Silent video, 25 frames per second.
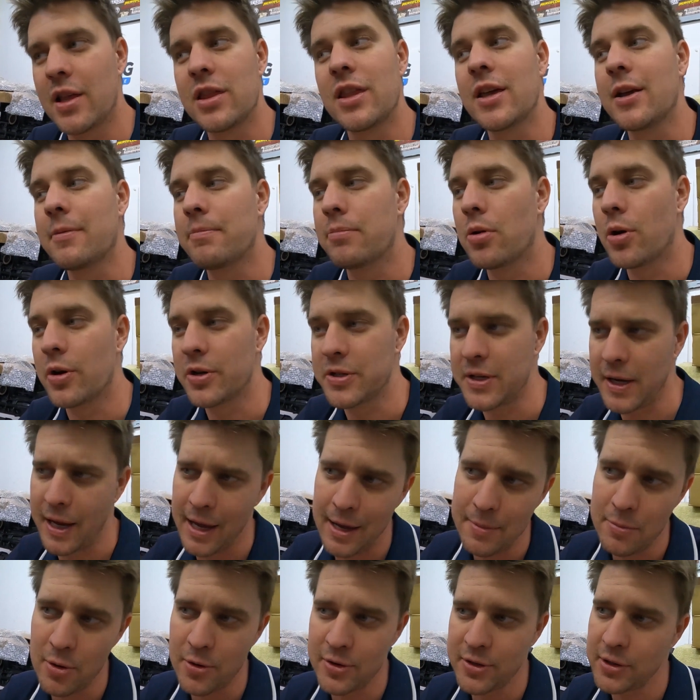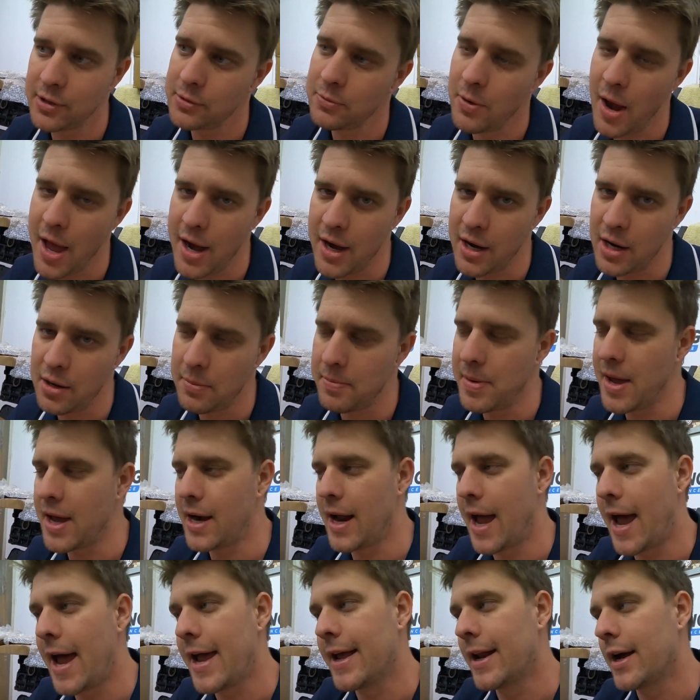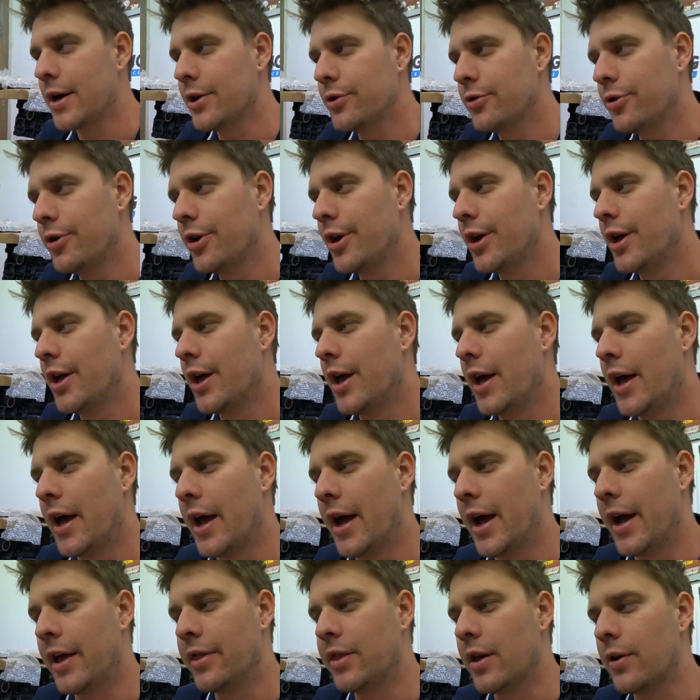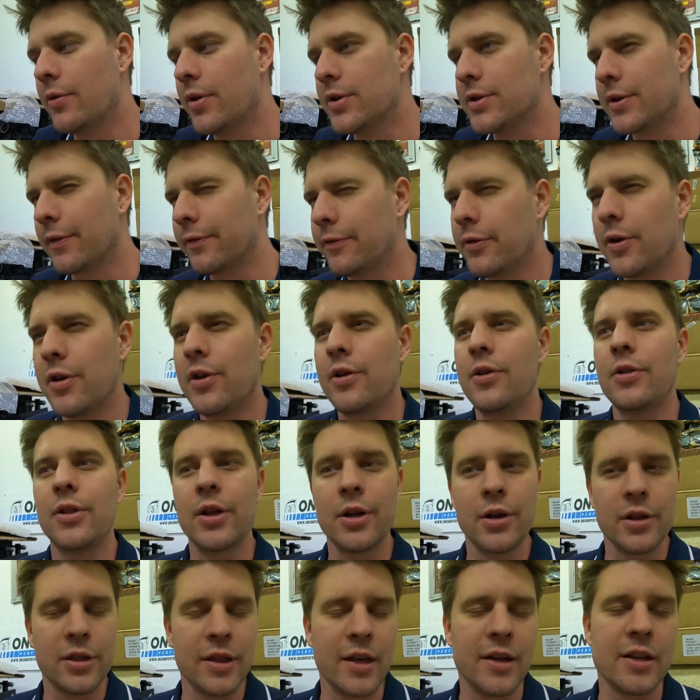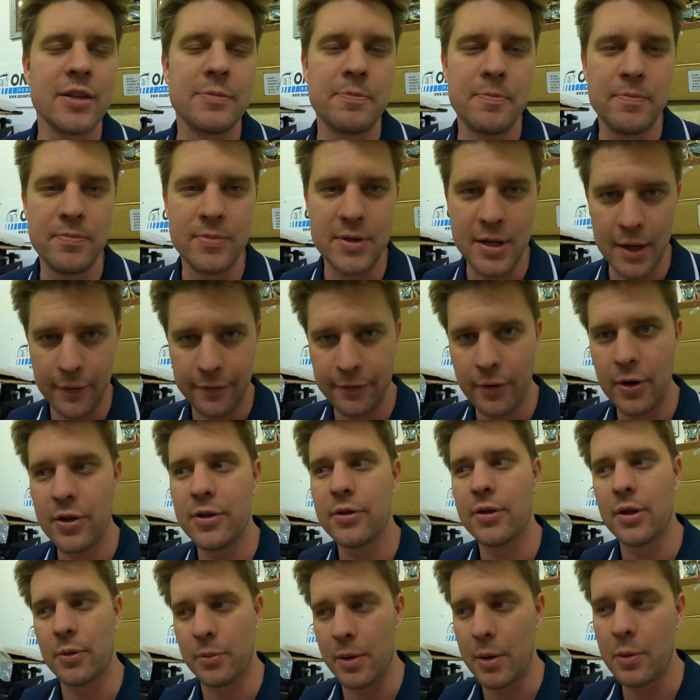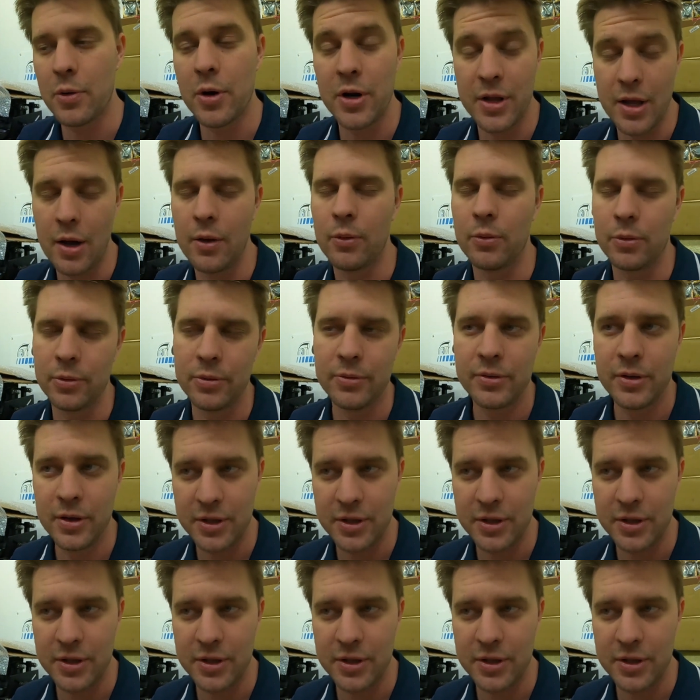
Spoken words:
I think Brock's gearbox is rated at about 800, and there is a few little things different that we would have done.